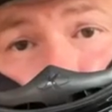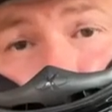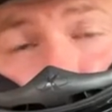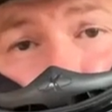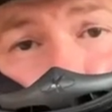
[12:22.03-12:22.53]

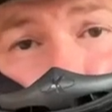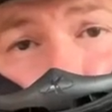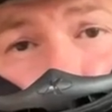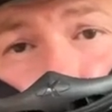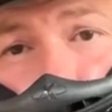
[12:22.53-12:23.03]
my
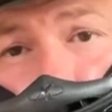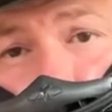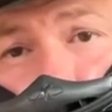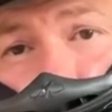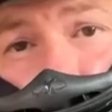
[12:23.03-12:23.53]
review
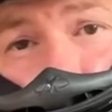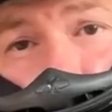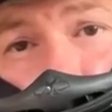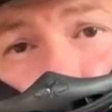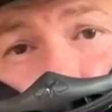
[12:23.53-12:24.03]
on
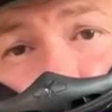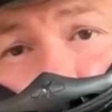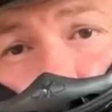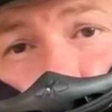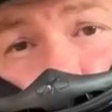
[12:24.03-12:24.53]
the
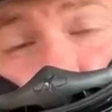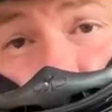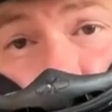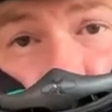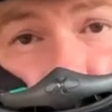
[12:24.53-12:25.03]
X-Lite
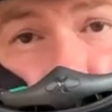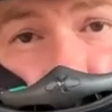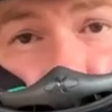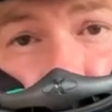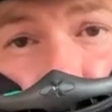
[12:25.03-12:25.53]

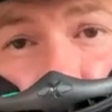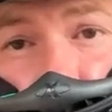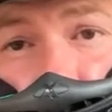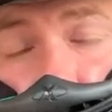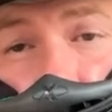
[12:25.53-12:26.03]
803
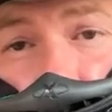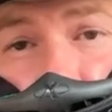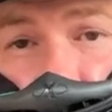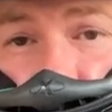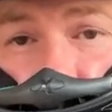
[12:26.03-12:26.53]

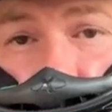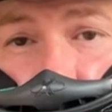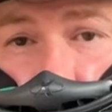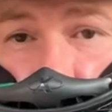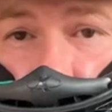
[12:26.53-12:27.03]
RS
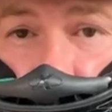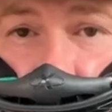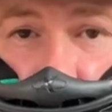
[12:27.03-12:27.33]
Carbon